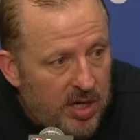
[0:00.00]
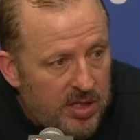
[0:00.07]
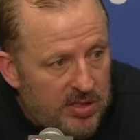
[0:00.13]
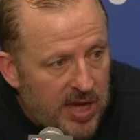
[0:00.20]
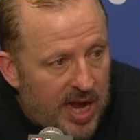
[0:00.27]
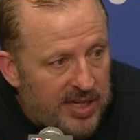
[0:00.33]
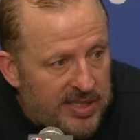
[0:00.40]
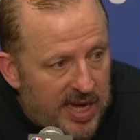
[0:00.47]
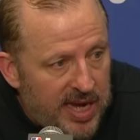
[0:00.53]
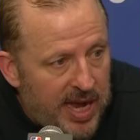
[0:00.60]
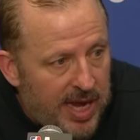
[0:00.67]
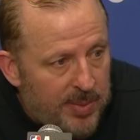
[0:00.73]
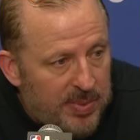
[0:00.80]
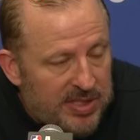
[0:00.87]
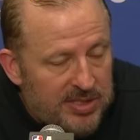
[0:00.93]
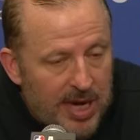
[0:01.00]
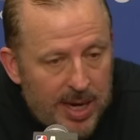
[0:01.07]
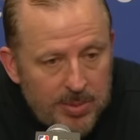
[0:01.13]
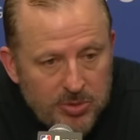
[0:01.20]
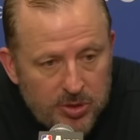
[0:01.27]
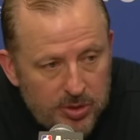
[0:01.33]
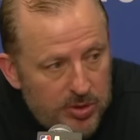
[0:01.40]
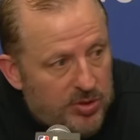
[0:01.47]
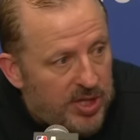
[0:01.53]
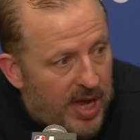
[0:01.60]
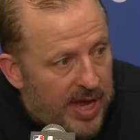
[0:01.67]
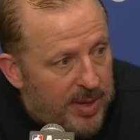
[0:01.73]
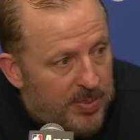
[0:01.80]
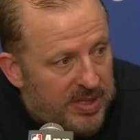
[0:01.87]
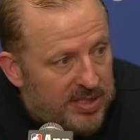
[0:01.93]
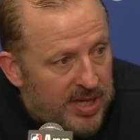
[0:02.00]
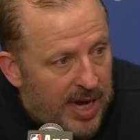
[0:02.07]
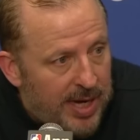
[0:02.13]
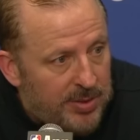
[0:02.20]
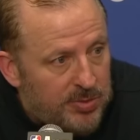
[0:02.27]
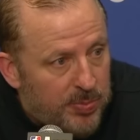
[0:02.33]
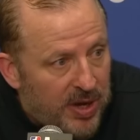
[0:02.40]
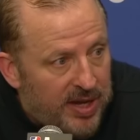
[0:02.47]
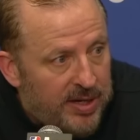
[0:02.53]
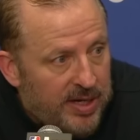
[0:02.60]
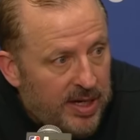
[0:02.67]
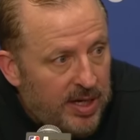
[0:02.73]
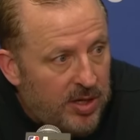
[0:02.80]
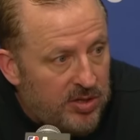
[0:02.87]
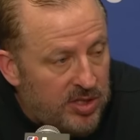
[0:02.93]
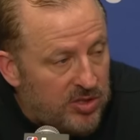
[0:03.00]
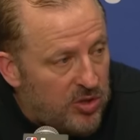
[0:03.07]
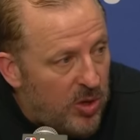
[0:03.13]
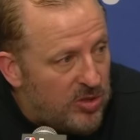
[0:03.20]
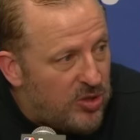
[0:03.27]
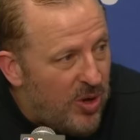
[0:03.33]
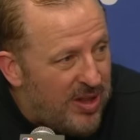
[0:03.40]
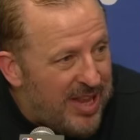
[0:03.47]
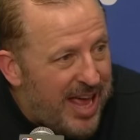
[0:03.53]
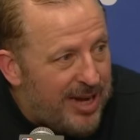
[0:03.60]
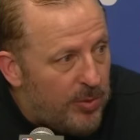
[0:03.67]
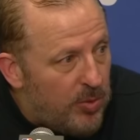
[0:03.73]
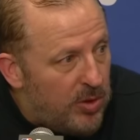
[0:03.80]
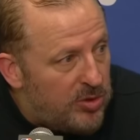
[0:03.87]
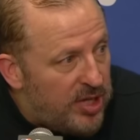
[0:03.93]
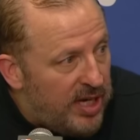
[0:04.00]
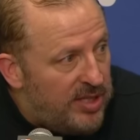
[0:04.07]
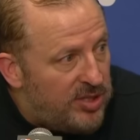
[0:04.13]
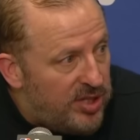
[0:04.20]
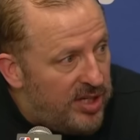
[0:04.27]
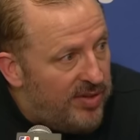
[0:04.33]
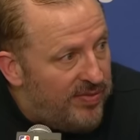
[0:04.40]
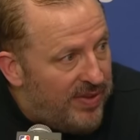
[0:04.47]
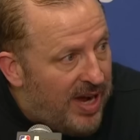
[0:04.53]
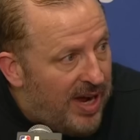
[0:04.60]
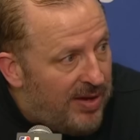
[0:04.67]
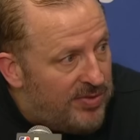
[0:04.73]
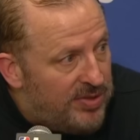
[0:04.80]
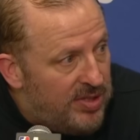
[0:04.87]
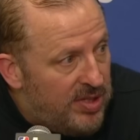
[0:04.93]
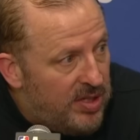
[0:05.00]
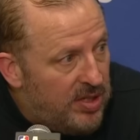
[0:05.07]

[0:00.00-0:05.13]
Dante had him at times, Deuce had him at times, but there's also a lot of rotation involved.